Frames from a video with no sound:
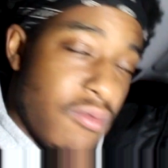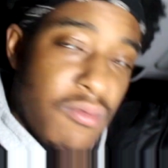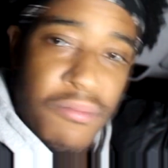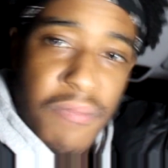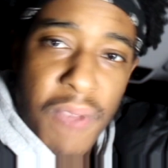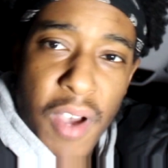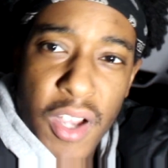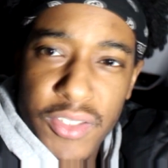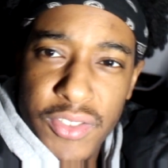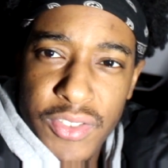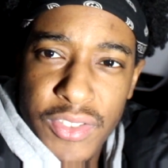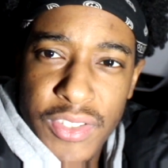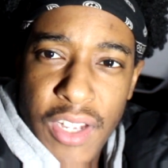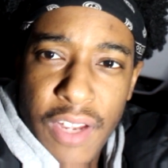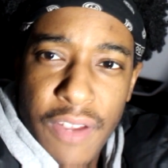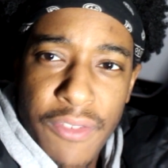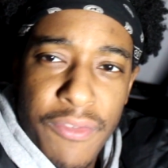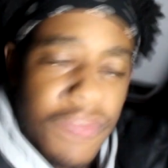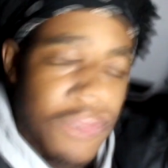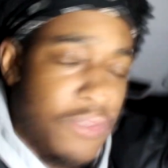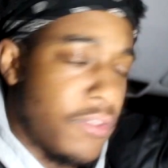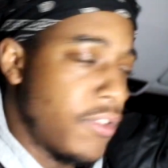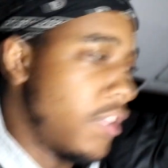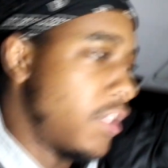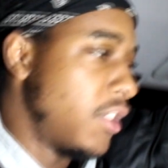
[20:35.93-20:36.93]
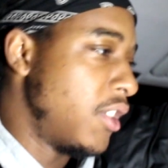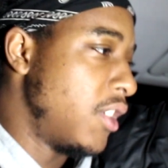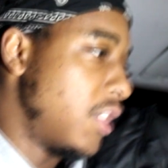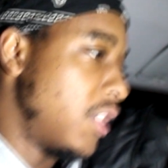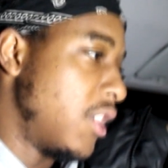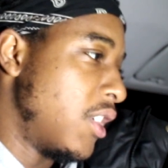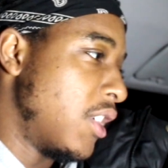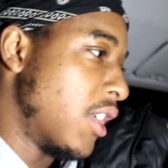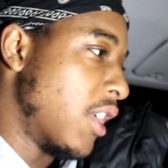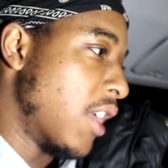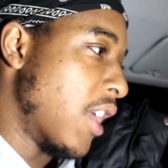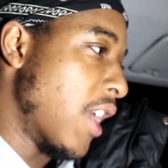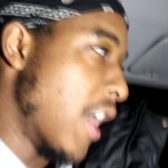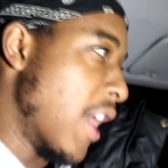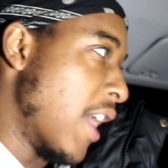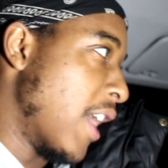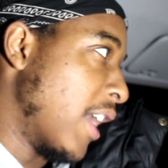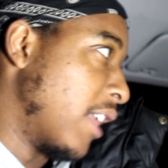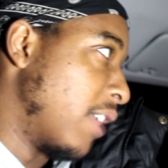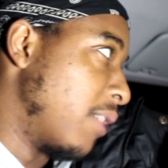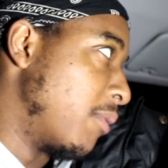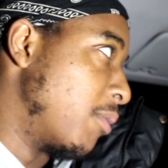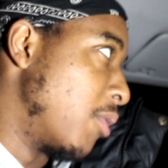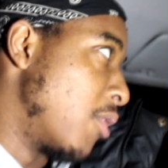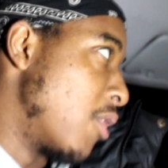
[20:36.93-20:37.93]
parcel shelf,
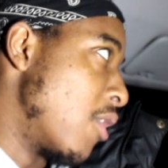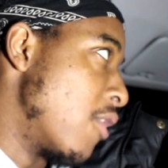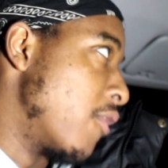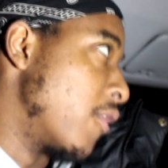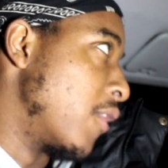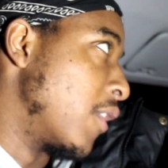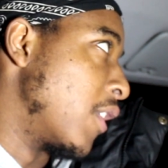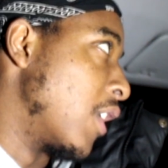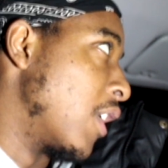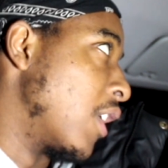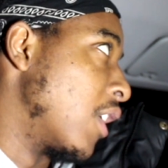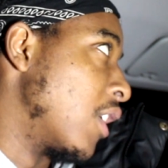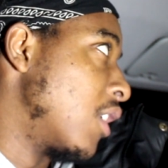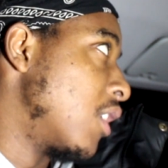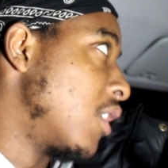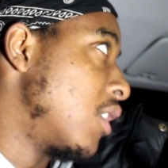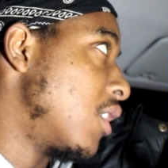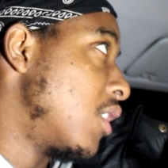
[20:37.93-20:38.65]
and we'll go from there.